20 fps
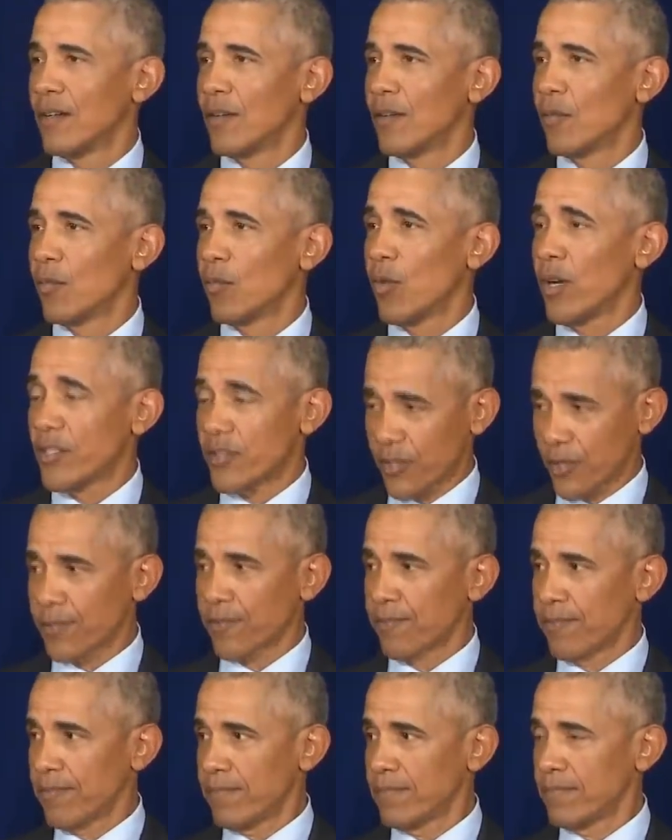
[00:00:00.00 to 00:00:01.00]
which
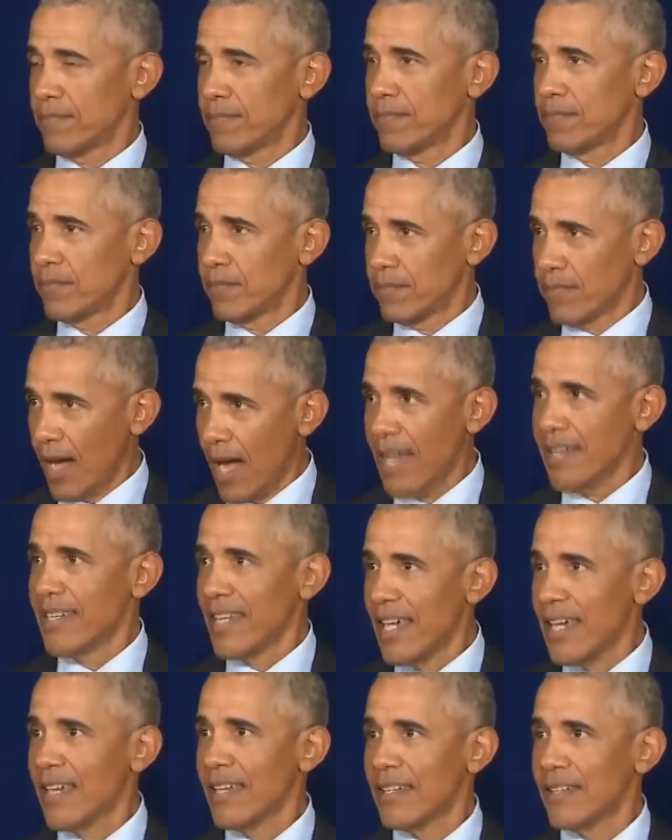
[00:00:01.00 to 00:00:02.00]
I
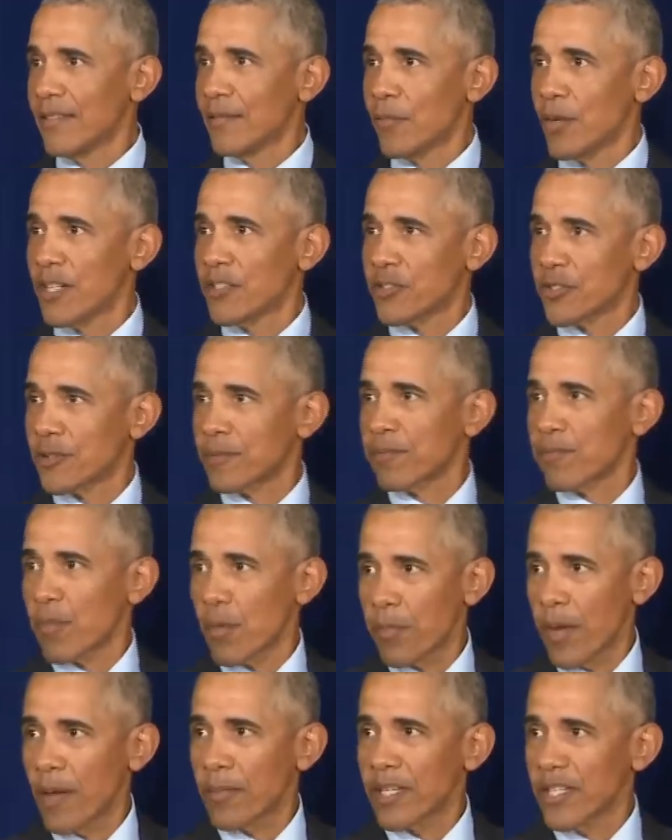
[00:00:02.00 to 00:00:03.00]
did and which
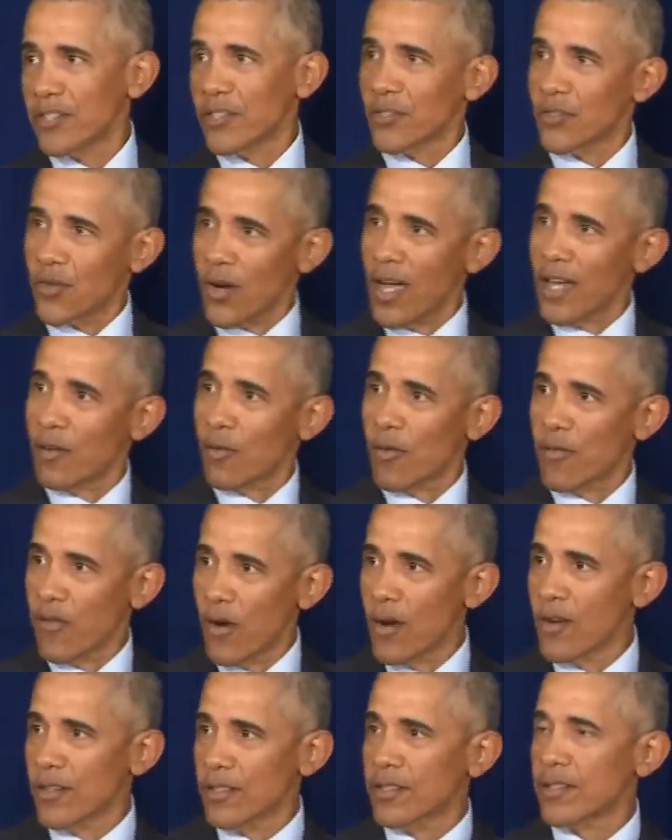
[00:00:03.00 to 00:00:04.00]
Republicans are trying to
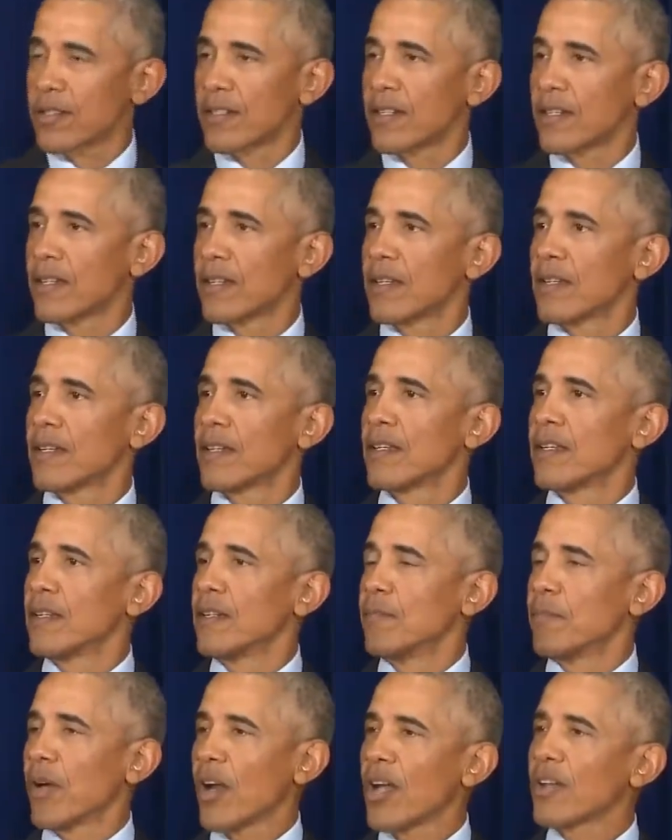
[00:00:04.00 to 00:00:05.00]
reverse,
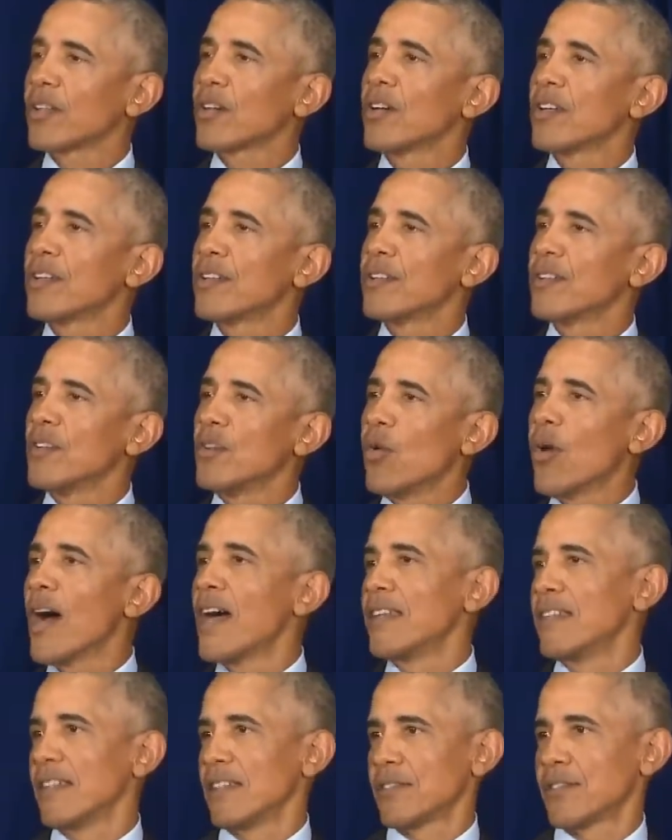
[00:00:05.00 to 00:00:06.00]
but on good new
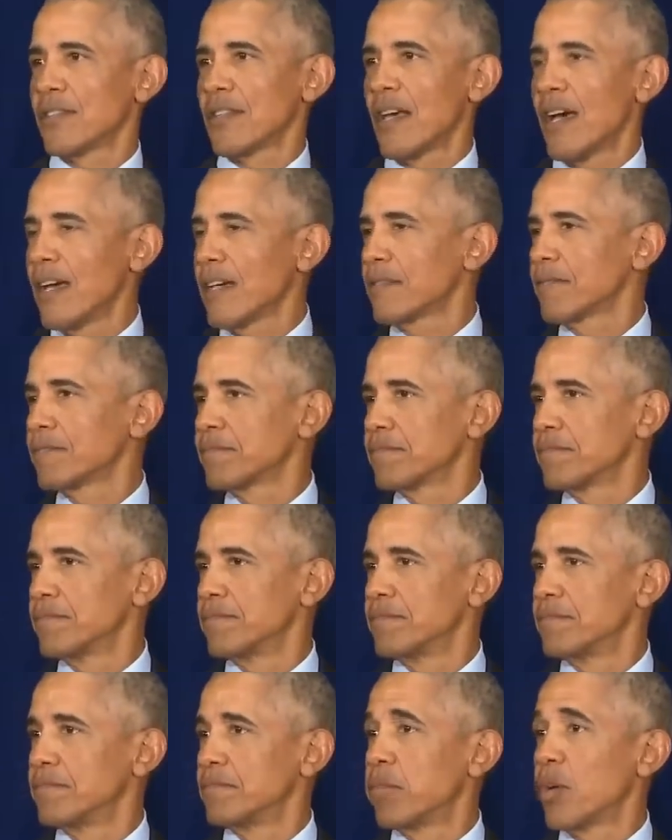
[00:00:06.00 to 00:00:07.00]
ideas like
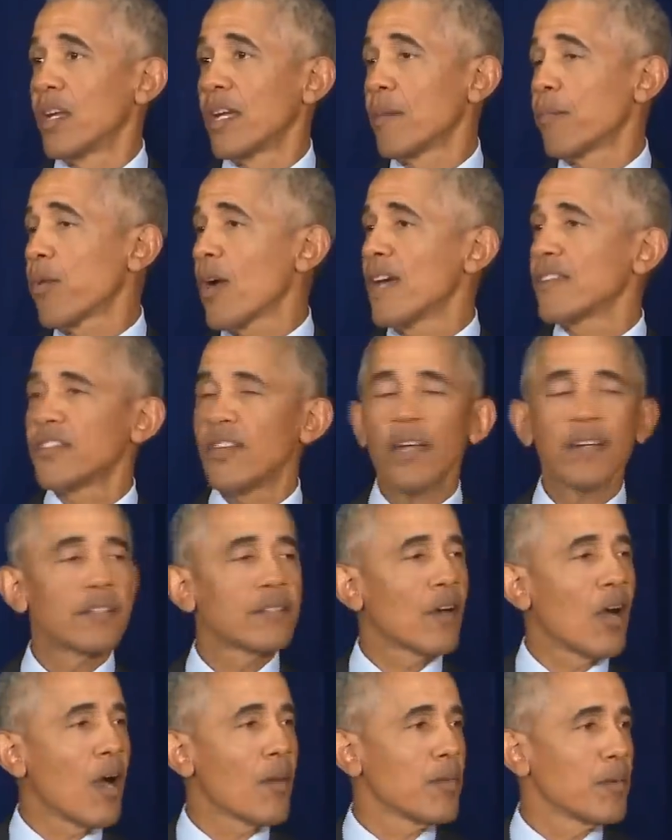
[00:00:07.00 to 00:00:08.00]
putting a price on
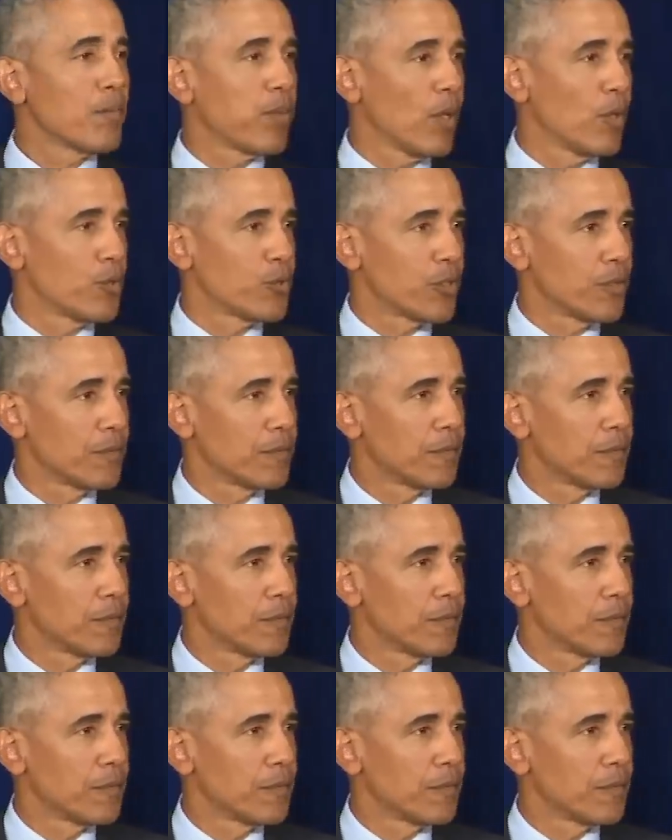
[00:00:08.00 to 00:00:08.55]
carbon pollution.